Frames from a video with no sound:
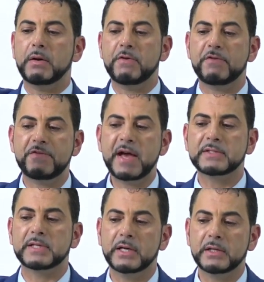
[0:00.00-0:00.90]

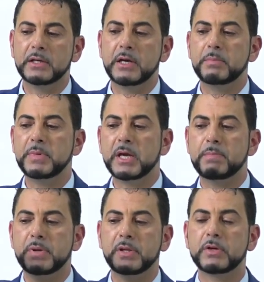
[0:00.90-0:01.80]
factor being a
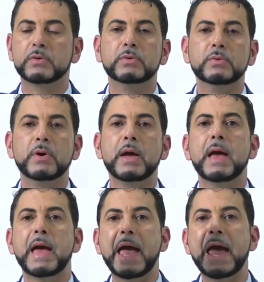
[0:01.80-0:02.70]
political,
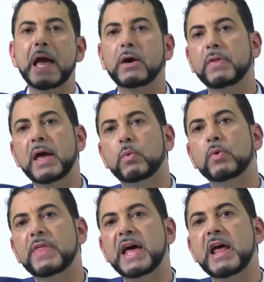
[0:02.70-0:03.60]
how
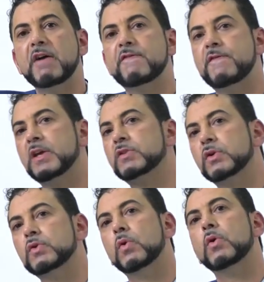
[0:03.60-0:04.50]
would that affect
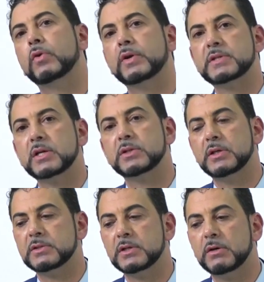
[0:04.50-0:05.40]
your organization
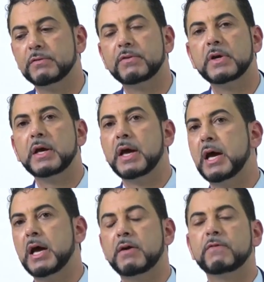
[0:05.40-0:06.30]
itself.
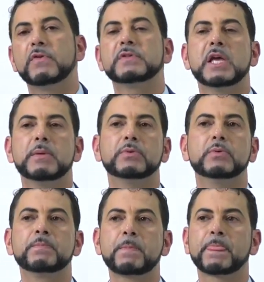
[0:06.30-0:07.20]
For
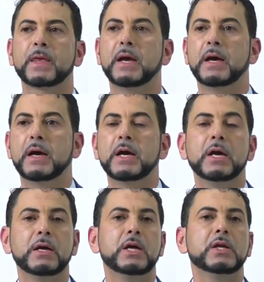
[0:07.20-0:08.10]
example,
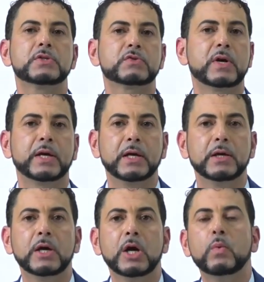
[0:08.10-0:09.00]
in Australia,
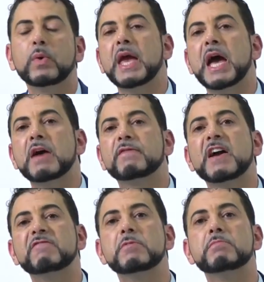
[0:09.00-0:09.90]
we have
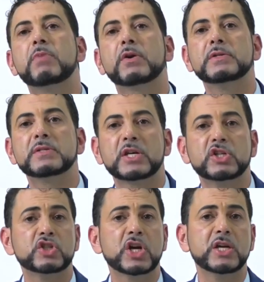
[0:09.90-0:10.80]
government bodies that
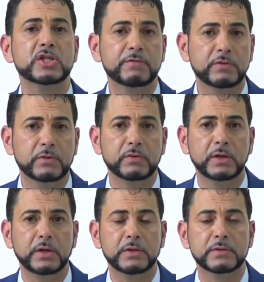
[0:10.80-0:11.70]
actually change every 3
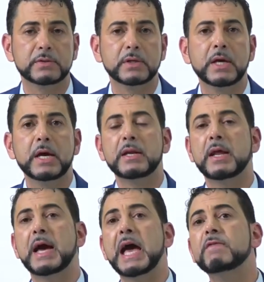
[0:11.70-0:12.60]
years.
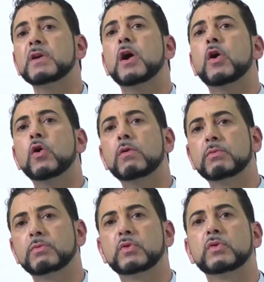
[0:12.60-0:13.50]
Now, having a
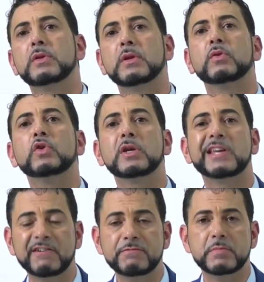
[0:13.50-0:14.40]
whole new
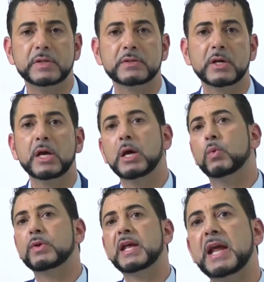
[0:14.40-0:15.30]
government,
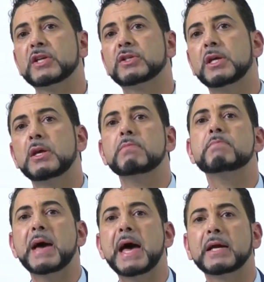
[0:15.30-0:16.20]
will actually
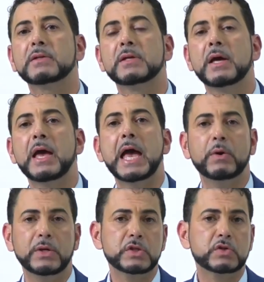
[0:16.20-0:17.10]
impact
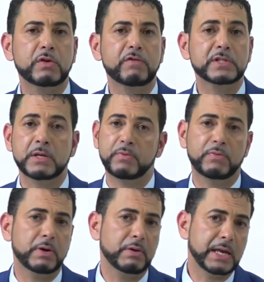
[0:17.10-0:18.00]
our industry, for
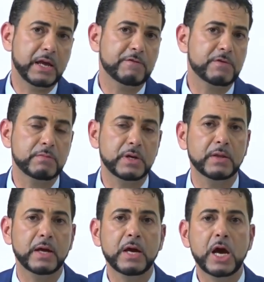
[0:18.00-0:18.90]
example, again, from
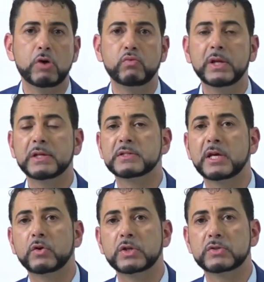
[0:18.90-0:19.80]
either a real
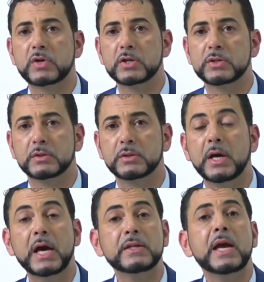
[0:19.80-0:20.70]
estate or construction?
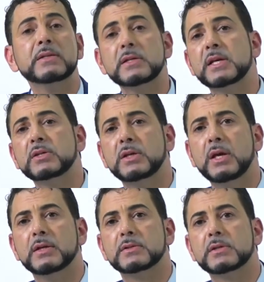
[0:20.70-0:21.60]
And the answer is actually
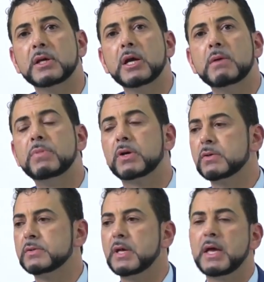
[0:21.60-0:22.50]
yes,
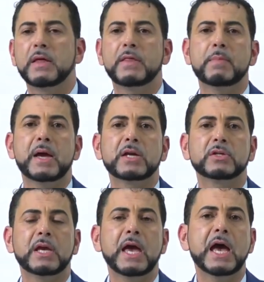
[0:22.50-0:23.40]
because they may
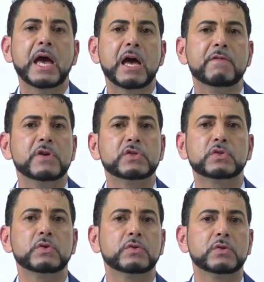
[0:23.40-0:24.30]
actually have a
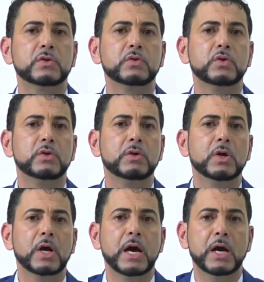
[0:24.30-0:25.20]
certain new
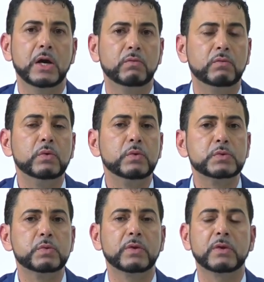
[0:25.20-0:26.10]

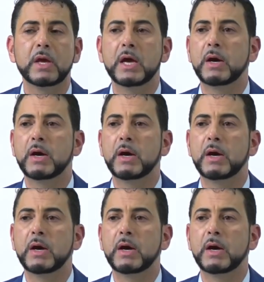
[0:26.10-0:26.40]
rules with